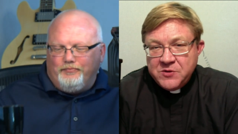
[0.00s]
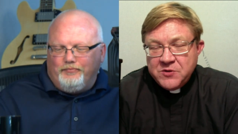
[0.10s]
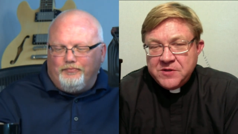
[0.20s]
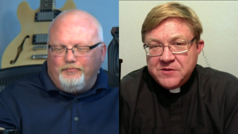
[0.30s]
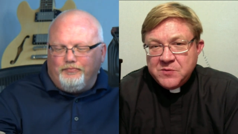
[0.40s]

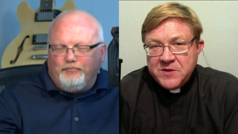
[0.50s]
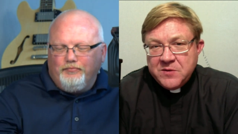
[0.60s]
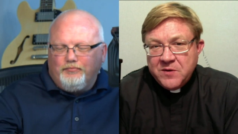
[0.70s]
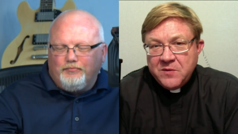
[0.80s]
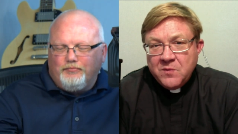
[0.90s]
Speaker 1: institution is the
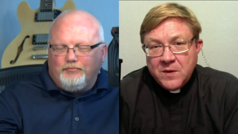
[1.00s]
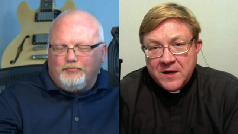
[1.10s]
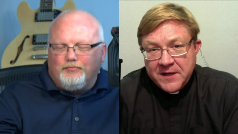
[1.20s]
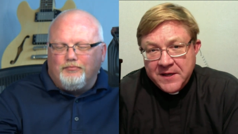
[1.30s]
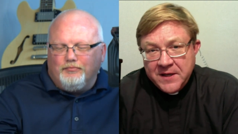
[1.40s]
weak one.
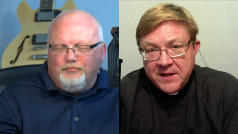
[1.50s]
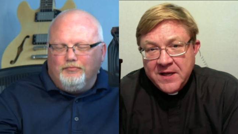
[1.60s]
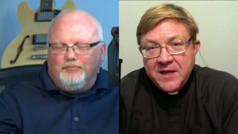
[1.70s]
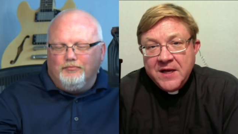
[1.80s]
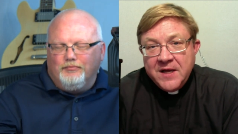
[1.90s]
Why?
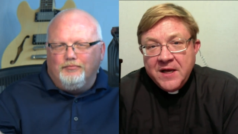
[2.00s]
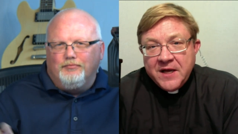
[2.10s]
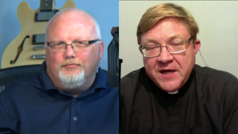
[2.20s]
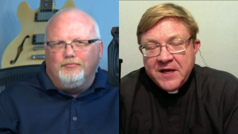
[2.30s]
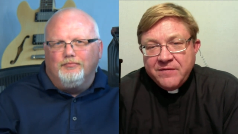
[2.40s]

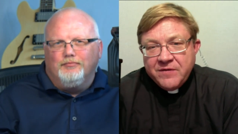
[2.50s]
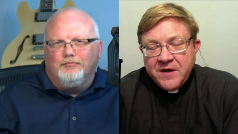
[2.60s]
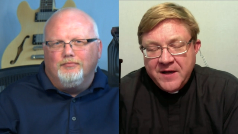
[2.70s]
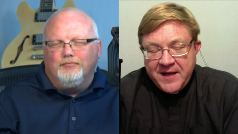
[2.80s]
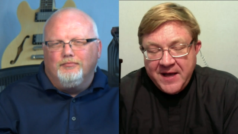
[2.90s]
GAF,
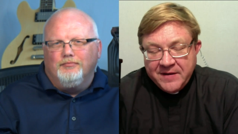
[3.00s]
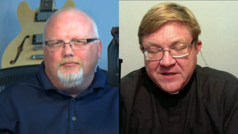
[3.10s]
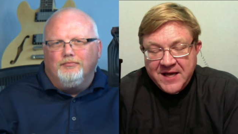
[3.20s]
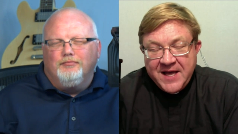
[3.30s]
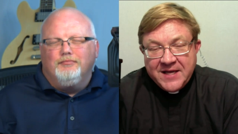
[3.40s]
uh,
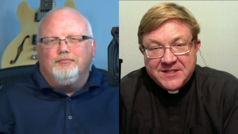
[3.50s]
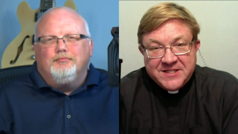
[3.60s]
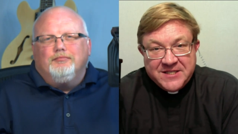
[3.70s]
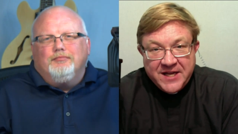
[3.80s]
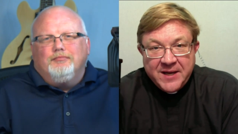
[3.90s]
ACNA
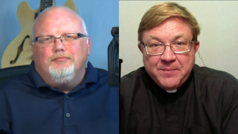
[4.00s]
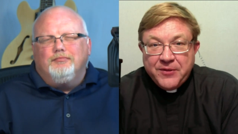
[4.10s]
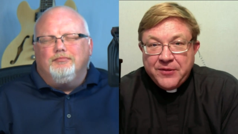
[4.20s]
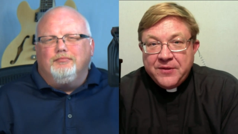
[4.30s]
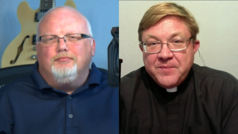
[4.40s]
has
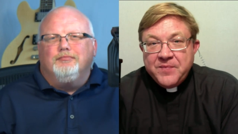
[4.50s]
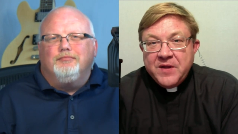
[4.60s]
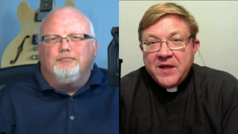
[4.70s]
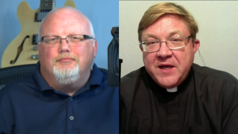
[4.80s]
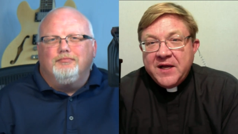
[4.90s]
depth.
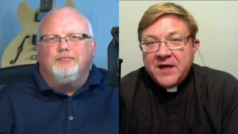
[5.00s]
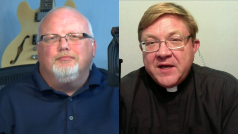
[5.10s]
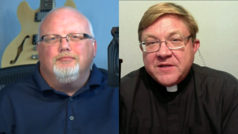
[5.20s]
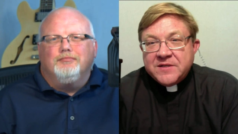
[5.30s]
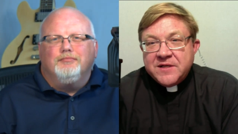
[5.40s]
It
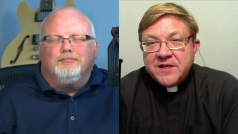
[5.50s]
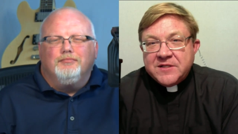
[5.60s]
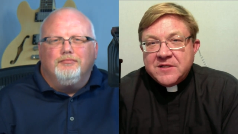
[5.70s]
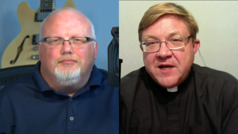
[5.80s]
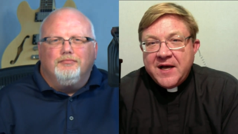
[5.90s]
has
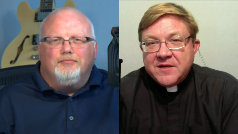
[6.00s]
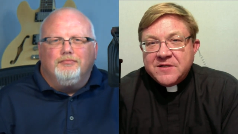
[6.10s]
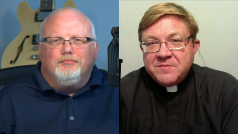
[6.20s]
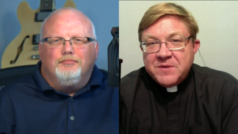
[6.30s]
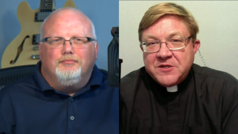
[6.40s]
its
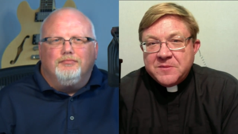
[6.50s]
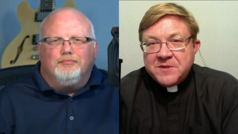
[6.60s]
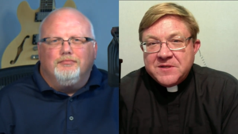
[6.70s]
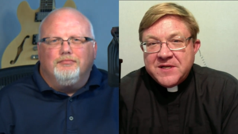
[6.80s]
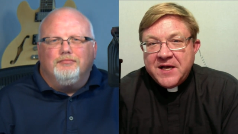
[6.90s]
House of
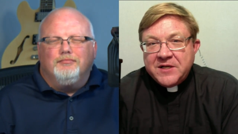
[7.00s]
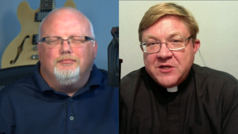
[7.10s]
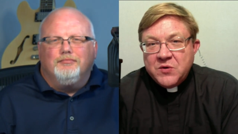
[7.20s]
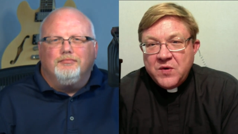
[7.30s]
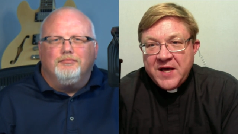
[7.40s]
Bishops has acted